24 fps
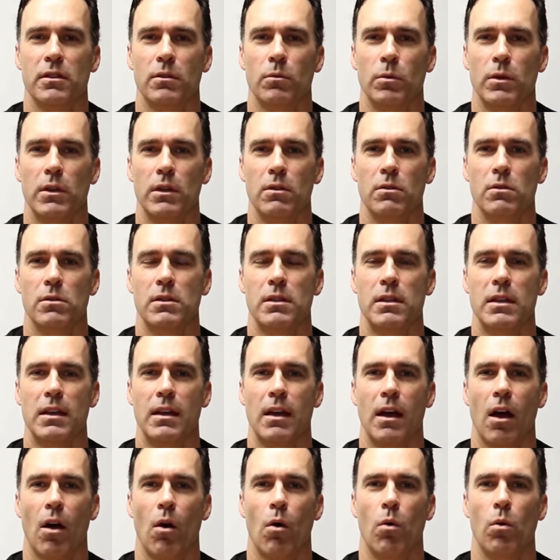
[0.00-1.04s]
and we used the
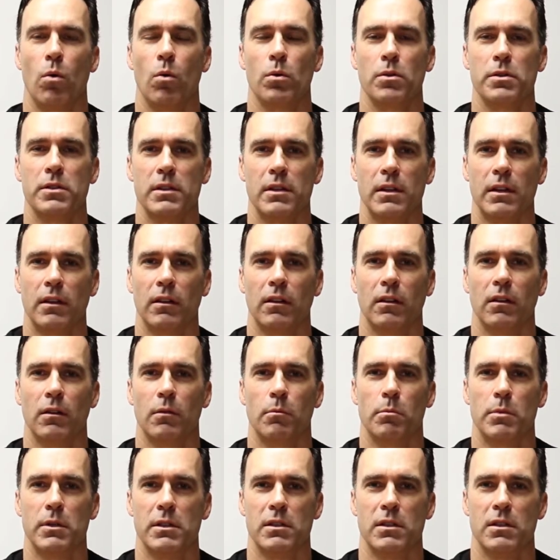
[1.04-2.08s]
wholesale
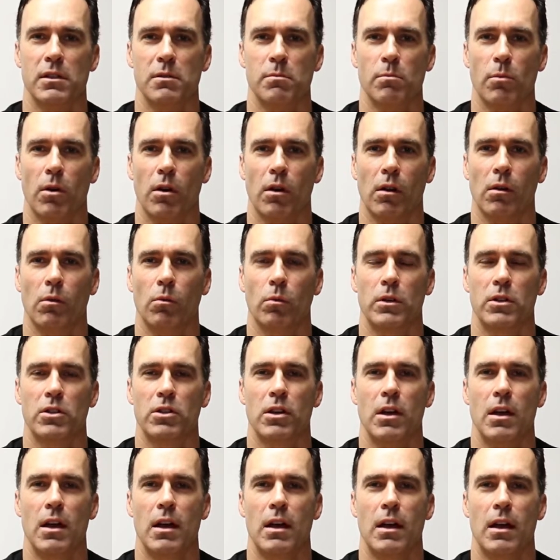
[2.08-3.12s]
business model,
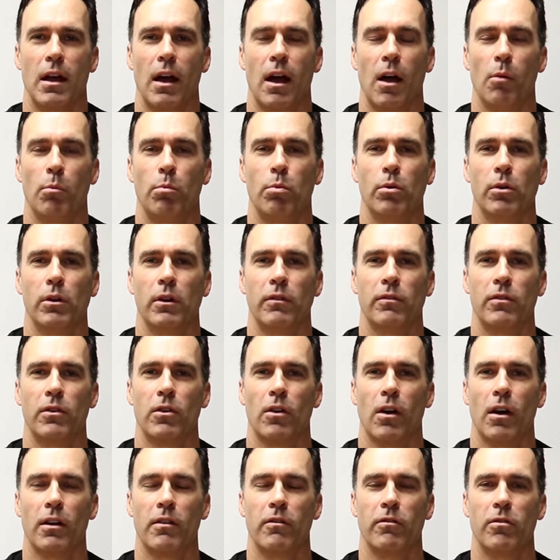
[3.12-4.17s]
which I'll put, if
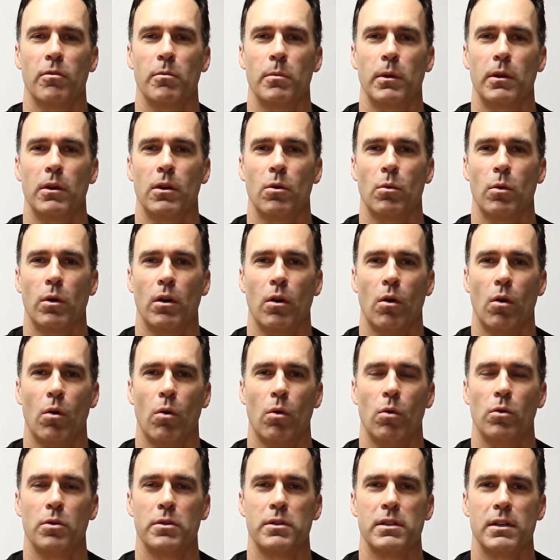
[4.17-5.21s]
you're unfamiliar what
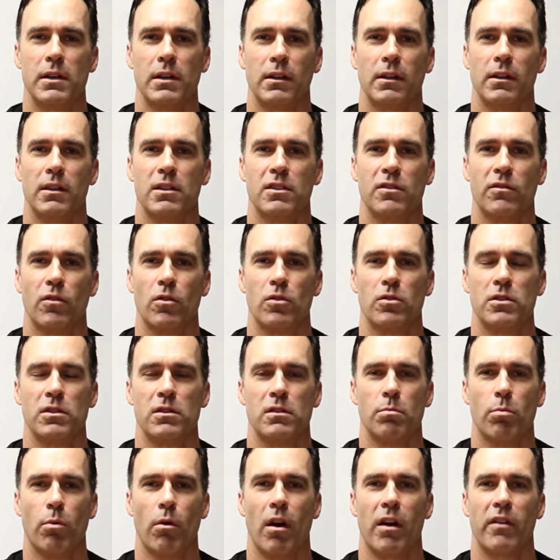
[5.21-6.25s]
wholesale is
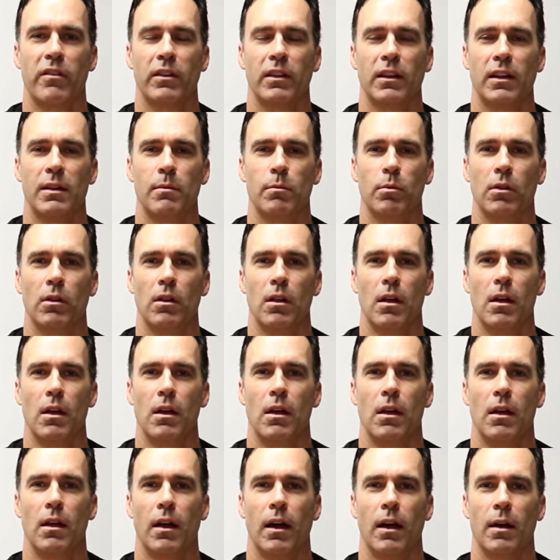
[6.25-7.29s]
versus private label,
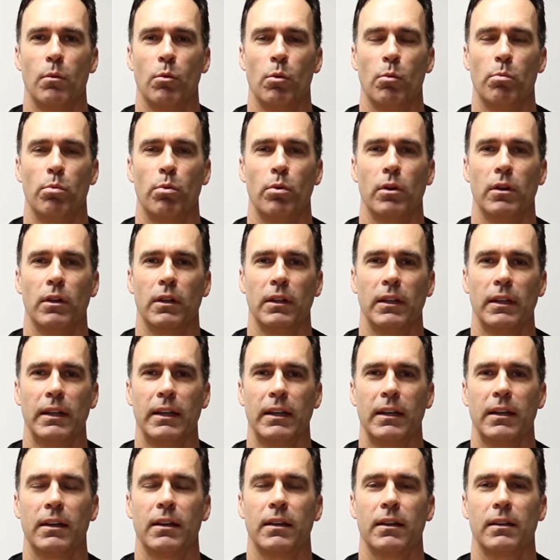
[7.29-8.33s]
I will put a
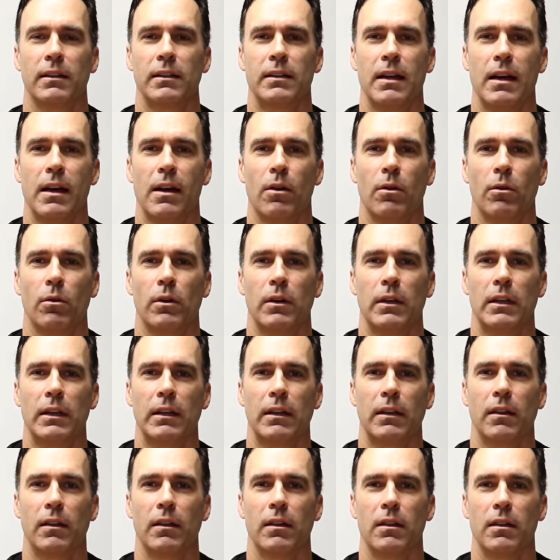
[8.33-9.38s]
link down
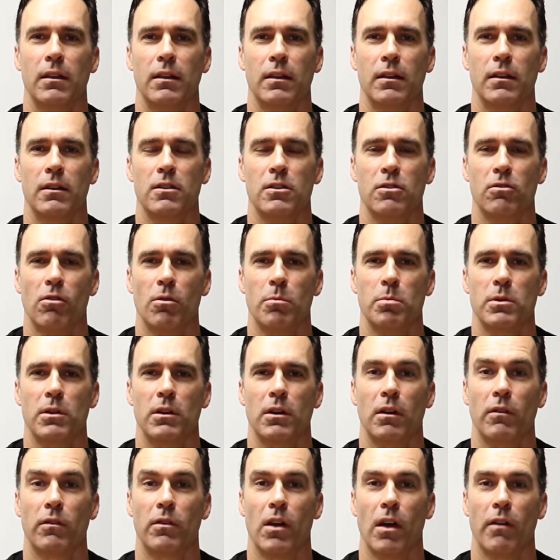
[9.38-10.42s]
in the description.
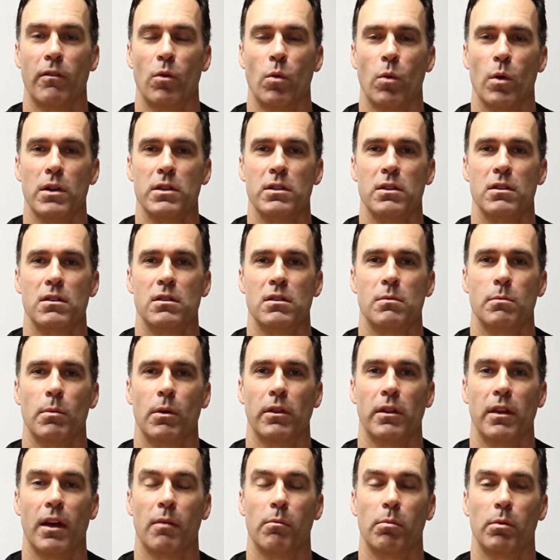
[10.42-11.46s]
And if you have questions
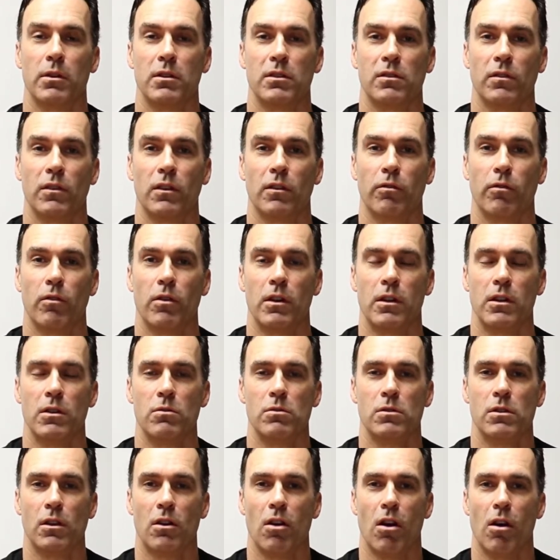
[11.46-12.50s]
about that, please feel free to
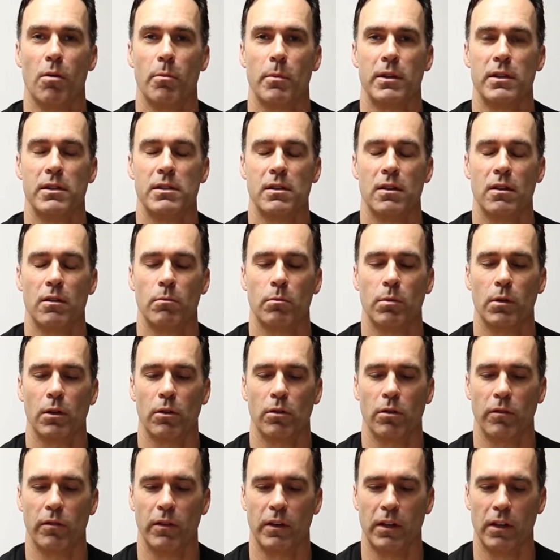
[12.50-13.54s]
use the comments down below
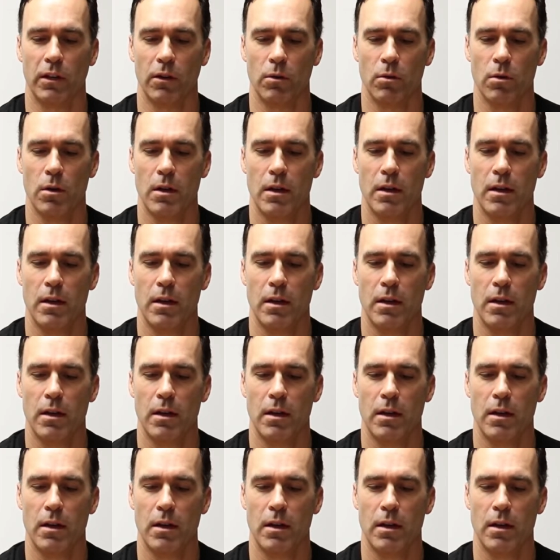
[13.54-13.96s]
the video.